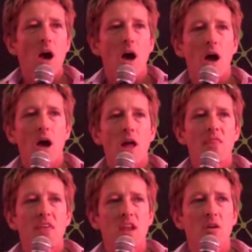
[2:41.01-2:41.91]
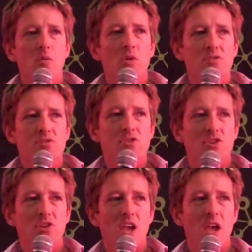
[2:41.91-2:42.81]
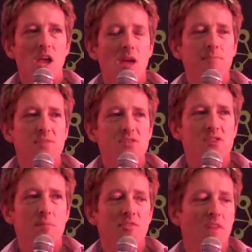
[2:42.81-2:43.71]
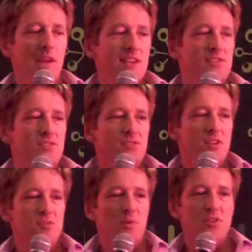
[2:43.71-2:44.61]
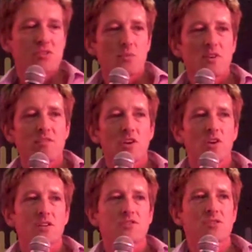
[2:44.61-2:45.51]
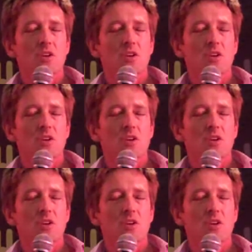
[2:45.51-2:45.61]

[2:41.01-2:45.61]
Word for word: uh, and then I want to share some of the lessons, I suppose, that we've learned